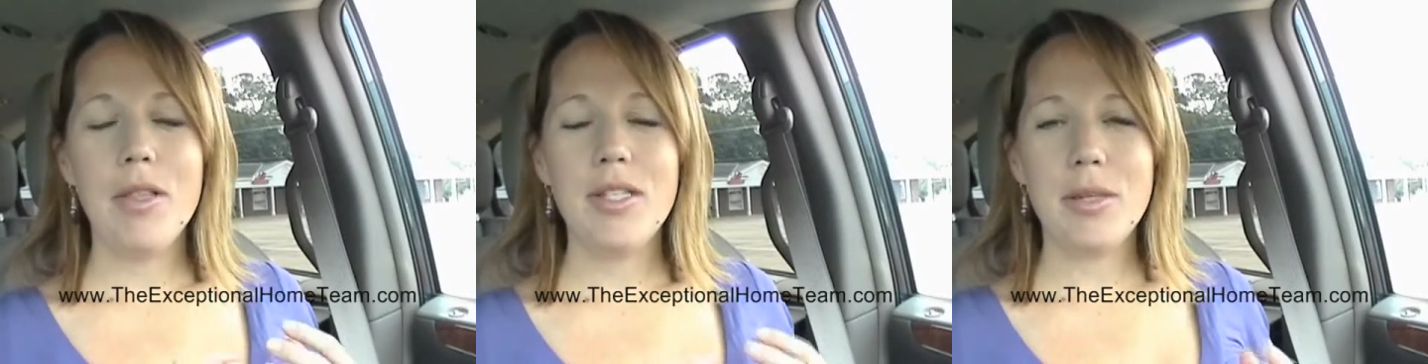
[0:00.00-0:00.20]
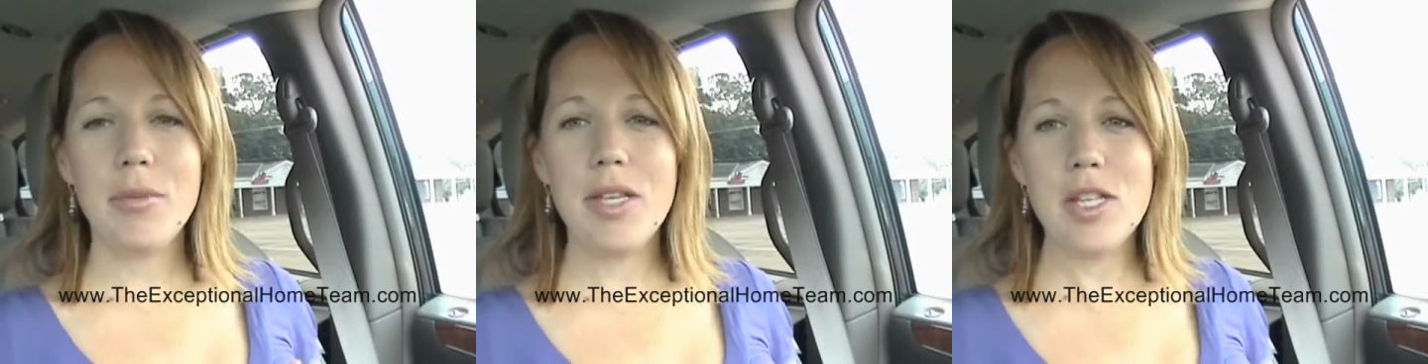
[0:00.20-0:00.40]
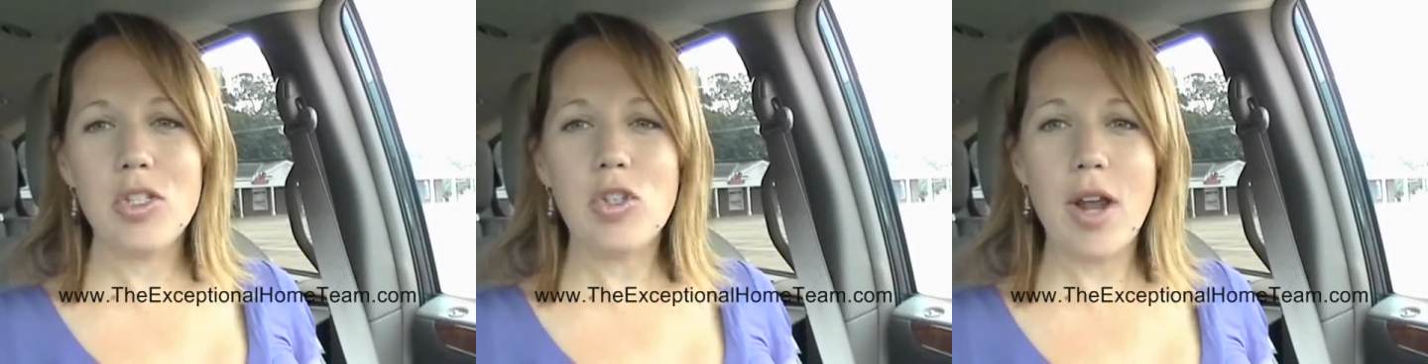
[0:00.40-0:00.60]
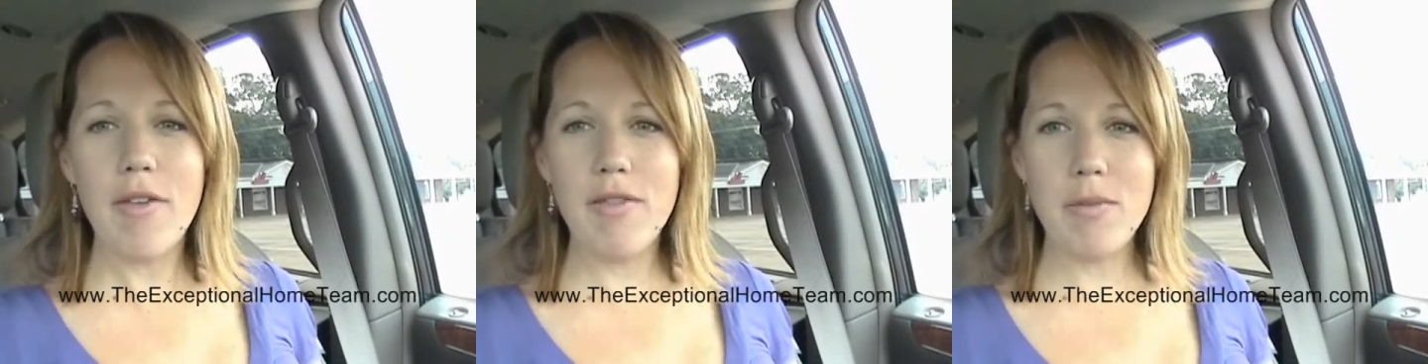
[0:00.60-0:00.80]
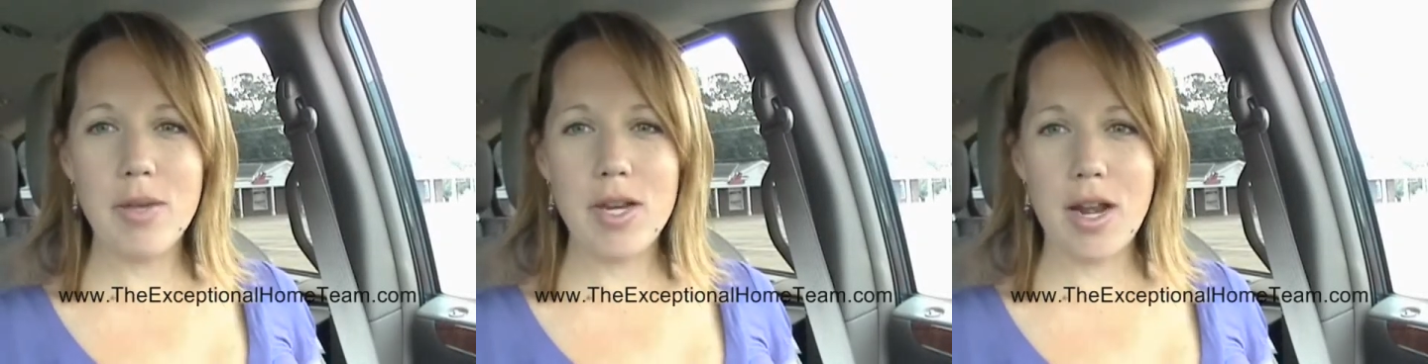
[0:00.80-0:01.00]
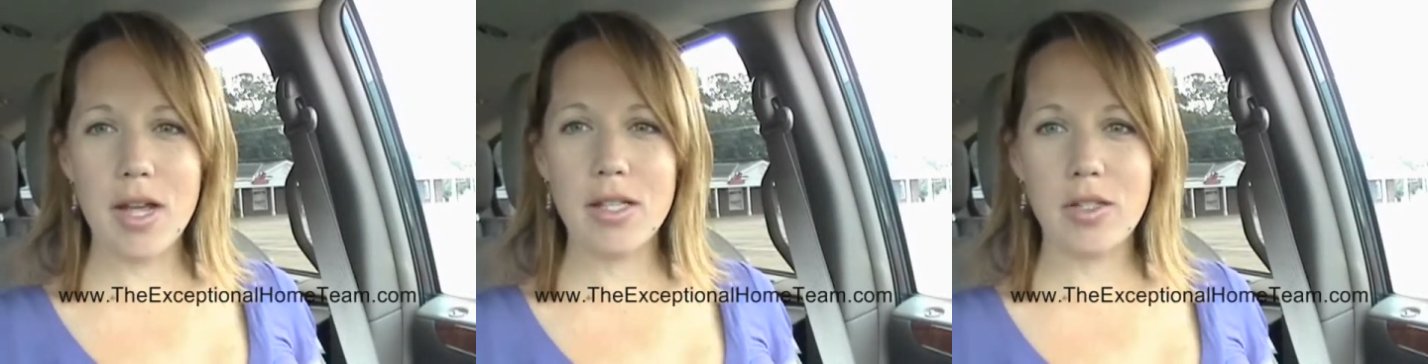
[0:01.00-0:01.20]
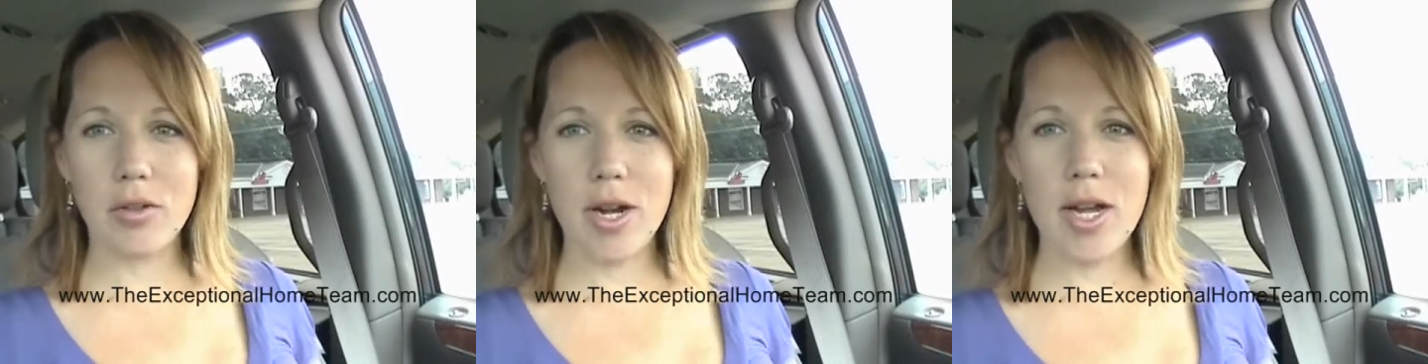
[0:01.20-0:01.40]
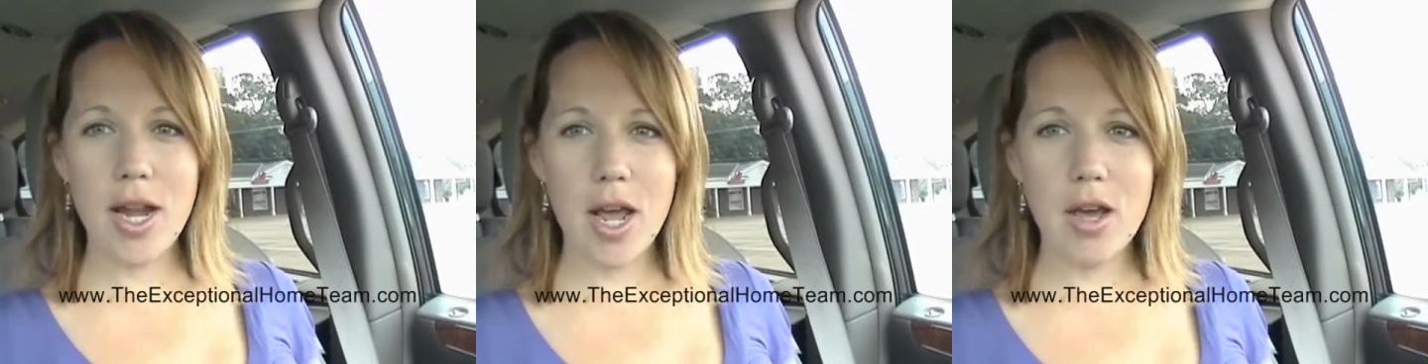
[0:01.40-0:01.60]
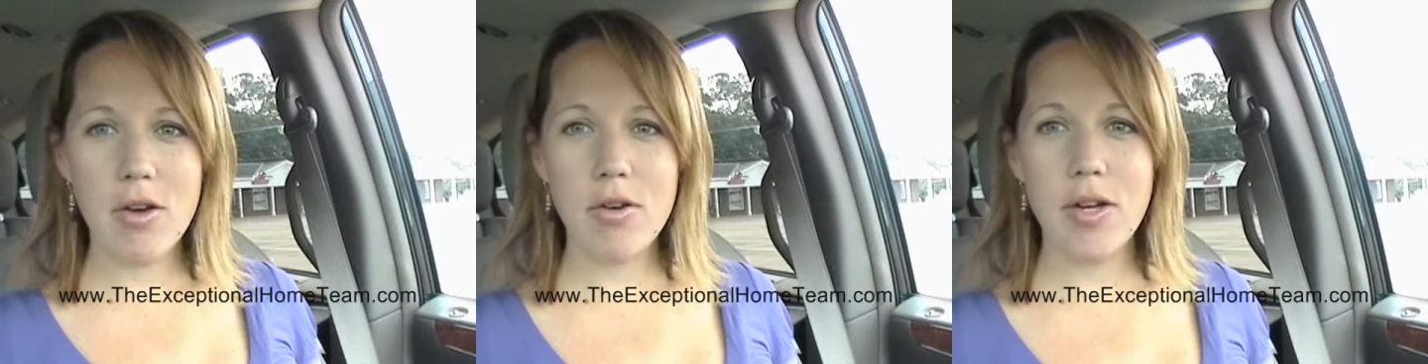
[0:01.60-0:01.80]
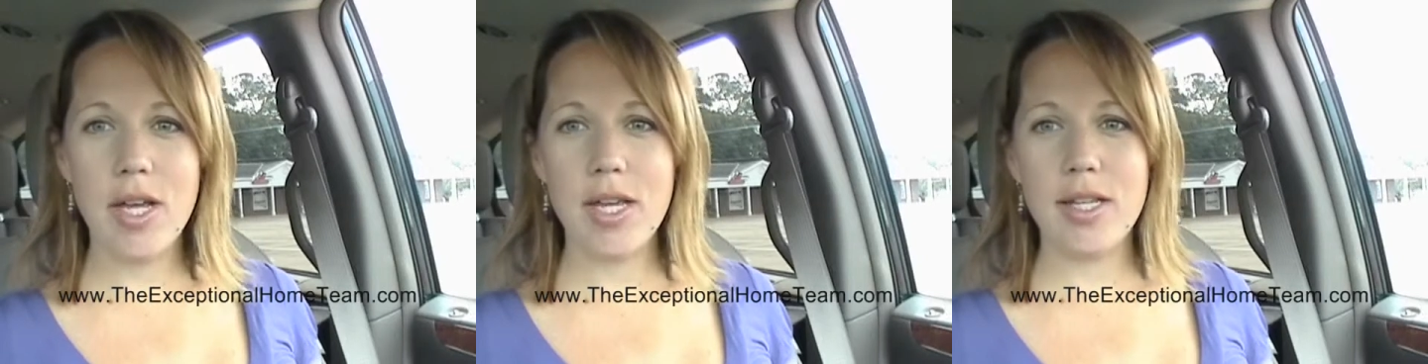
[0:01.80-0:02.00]
Something that's driving me nuts right
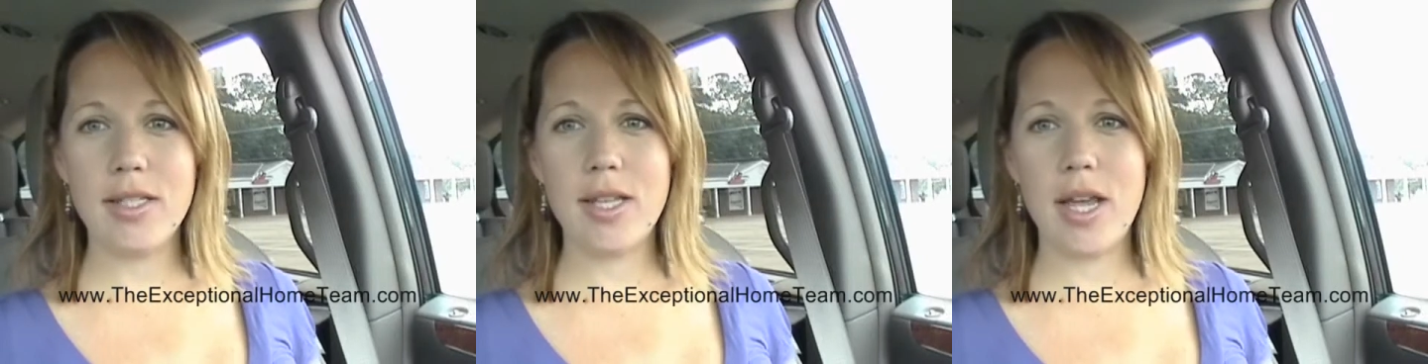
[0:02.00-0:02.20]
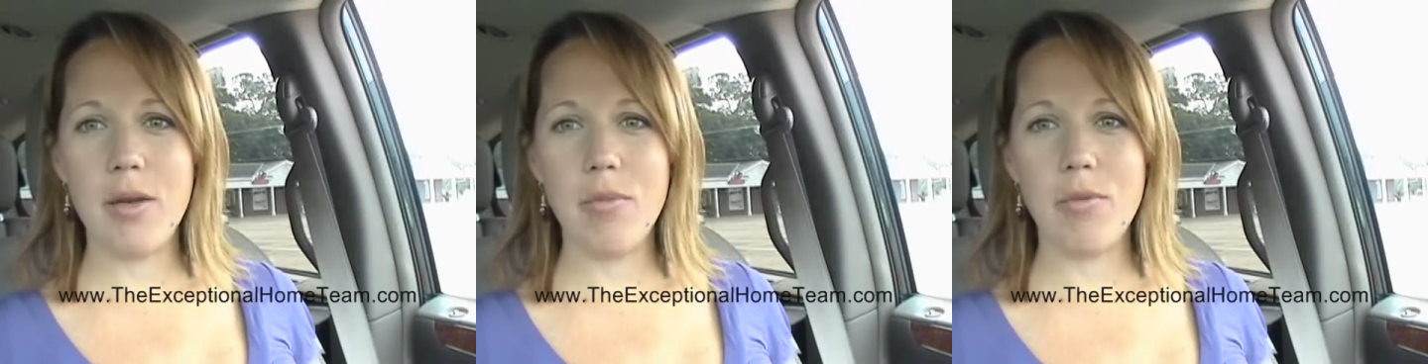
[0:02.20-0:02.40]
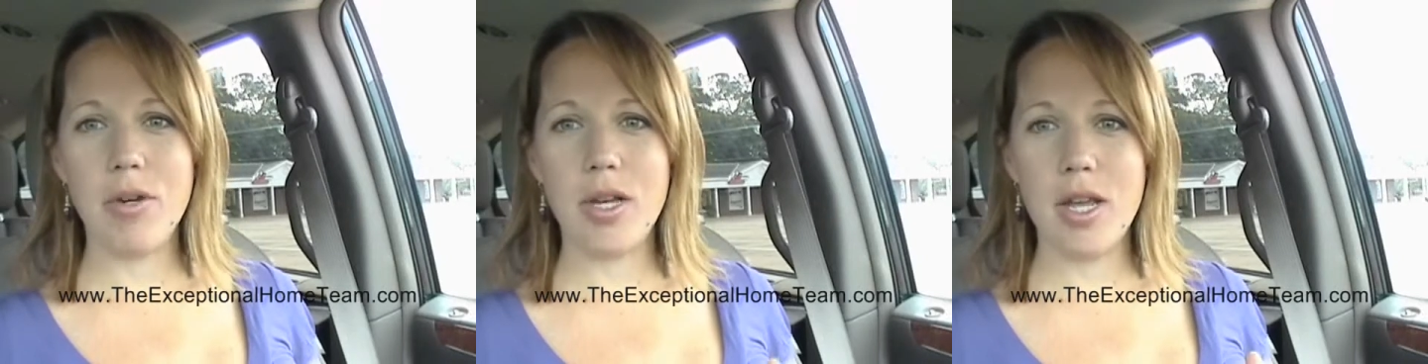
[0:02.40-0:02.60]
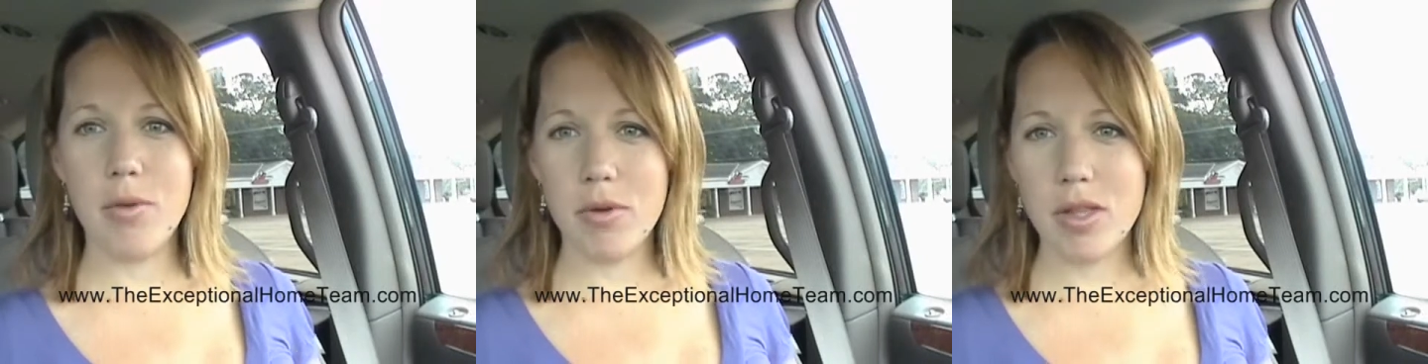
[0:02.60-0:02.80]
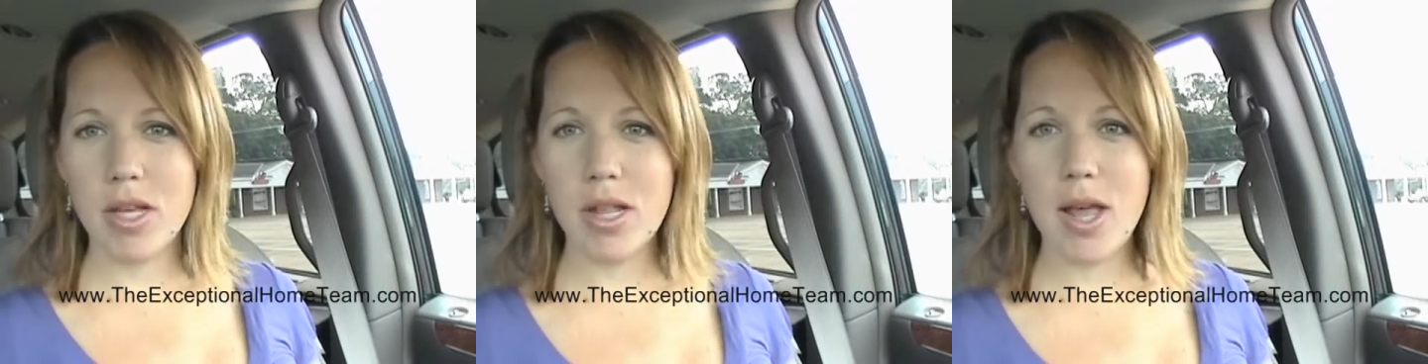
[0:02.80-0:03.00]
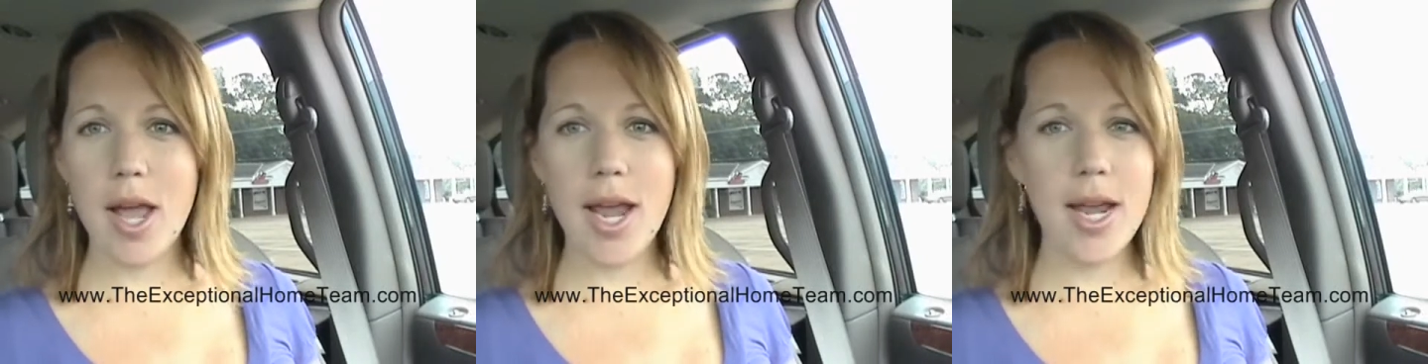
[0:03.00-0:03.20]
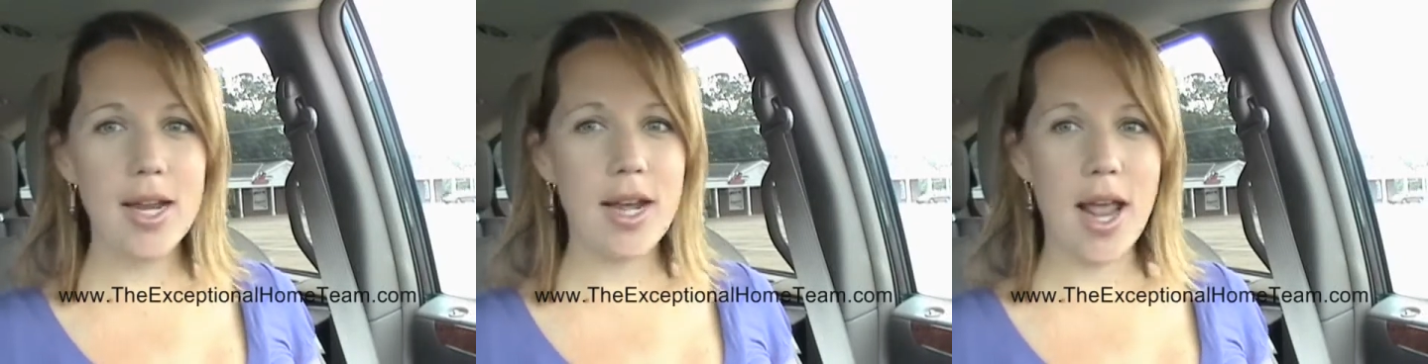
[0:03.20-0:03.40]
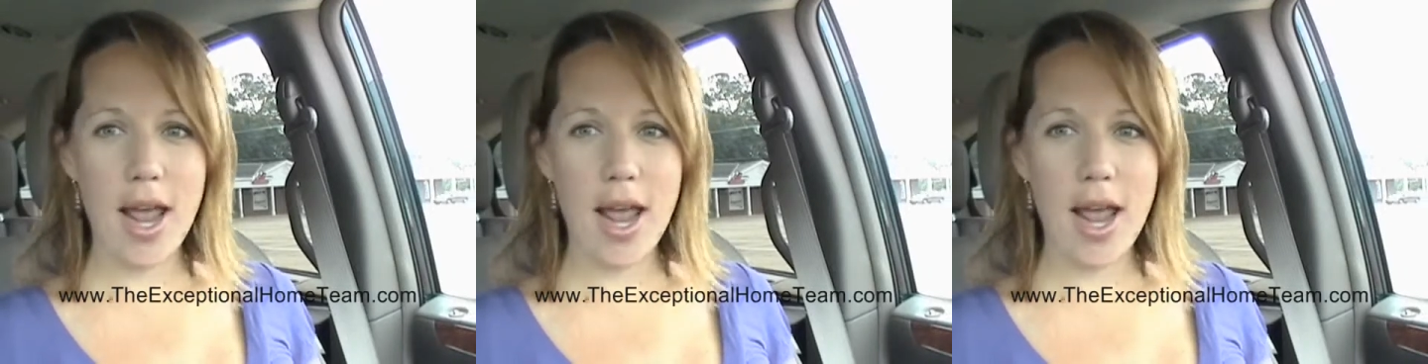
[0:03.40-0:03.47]
now is I'm working with a client,